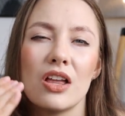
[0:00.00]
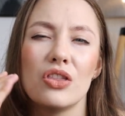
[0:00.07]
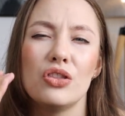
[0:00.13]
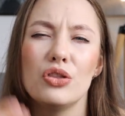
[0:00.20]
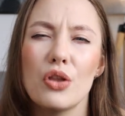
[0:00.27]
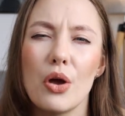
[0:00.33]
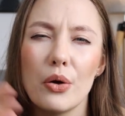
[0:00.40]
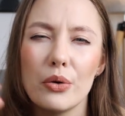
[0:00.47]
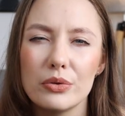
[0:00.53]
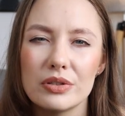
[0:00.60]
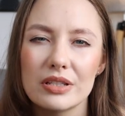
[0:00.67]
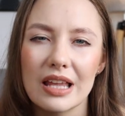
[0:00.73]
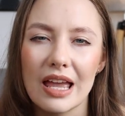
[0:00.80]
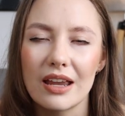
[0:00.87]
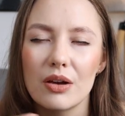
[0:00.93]

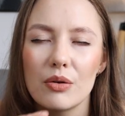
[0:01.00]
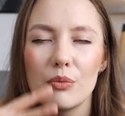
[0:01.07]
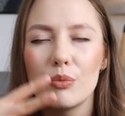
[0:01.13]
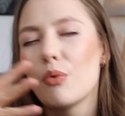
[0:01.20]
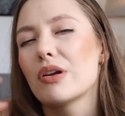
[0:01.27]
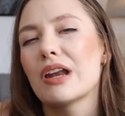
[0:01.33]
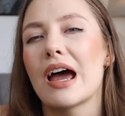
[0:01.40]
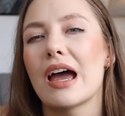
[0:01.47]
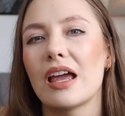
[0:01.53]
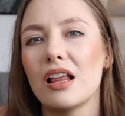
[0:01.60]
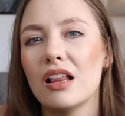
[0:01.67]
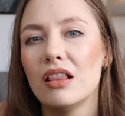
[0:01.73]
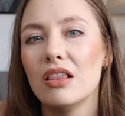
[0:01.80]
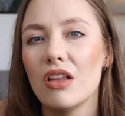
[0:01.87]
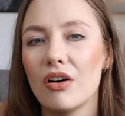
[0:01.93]
notes, like what
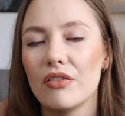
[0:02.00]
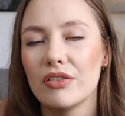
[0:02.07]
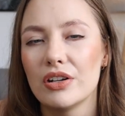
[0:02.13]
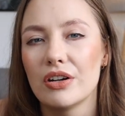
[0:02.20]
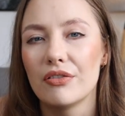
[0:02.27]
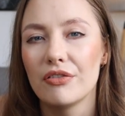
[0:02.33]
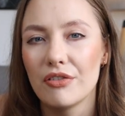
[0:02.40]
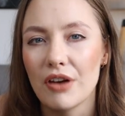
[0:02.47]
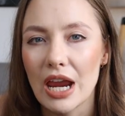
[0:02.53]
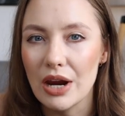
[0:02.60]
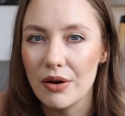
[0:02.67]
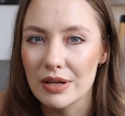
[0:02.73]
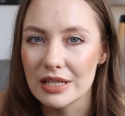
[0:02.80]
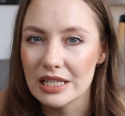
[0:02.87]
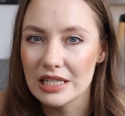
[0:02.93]
I love in a
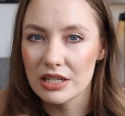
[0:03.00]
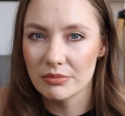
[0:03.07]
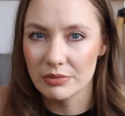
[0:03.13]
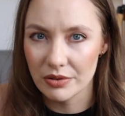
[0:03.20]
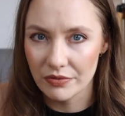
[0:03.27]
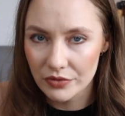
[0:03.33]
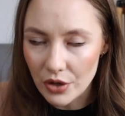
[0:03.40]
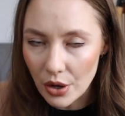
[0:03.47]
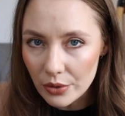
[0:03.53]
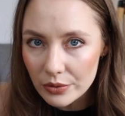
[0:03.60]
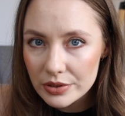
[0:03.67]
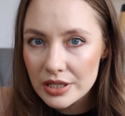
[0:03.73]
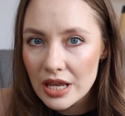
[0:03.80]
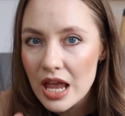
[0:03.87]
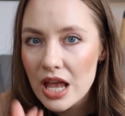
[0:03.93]
fragrance in terms of
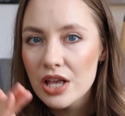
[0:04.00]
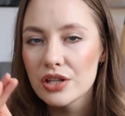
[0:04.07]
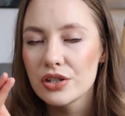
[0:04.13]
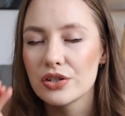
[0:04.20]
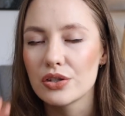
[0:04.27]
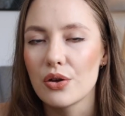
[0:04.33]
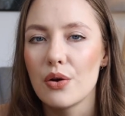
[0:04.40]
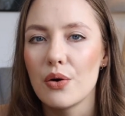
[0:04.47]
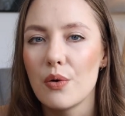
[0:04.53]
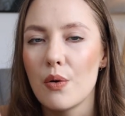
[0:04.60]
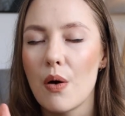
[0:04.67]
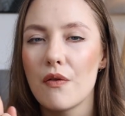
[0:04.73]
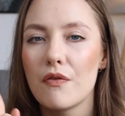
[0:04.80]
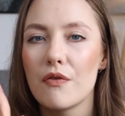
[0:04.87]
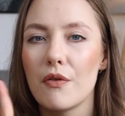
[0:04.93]
notes.
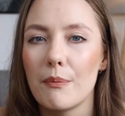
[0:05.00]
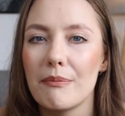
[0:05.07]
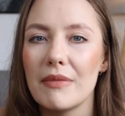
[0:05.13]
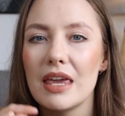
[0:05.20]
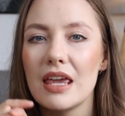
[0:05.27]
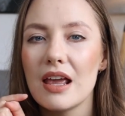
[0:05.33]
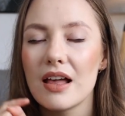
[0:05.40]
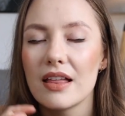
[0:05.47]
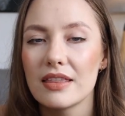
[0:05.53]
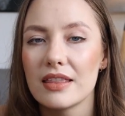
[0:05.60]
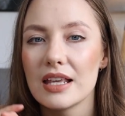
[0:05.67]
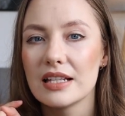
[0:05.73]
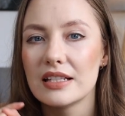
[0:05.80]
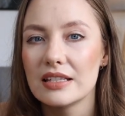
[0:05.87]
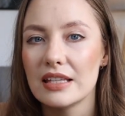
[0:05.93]
So for me,
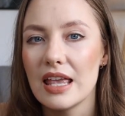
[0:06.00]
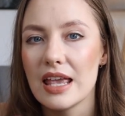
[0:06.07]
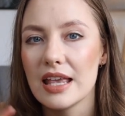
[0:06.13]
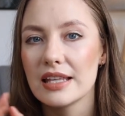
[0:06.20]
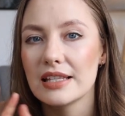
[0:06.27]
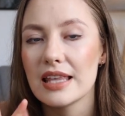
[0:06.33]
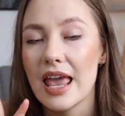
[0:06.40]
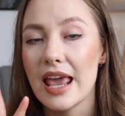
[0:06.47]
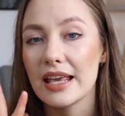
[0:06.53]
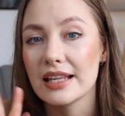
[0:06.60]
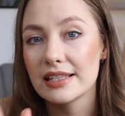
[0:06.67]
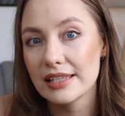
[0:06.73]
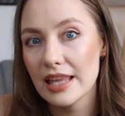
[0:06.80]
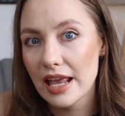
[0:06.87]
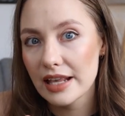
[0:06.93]
this is a
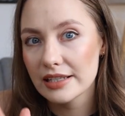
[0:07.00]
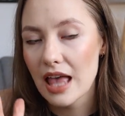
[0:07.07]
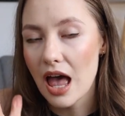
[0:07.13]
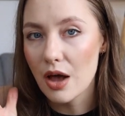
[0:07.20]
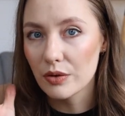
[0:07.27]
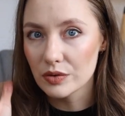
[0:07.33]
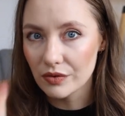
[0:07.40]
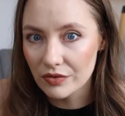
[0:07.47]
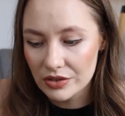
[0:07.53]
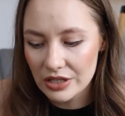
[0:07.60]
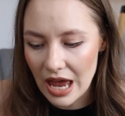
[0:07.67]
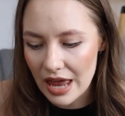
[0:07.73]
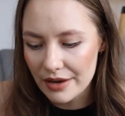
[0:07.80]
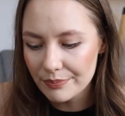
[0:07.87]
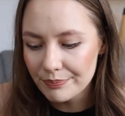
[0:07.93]
6 out of
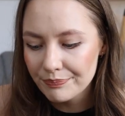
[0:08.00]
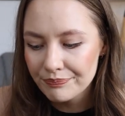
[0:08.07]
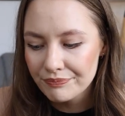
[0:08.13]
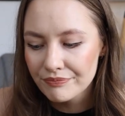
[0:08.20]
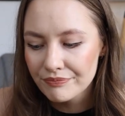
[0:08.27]
10.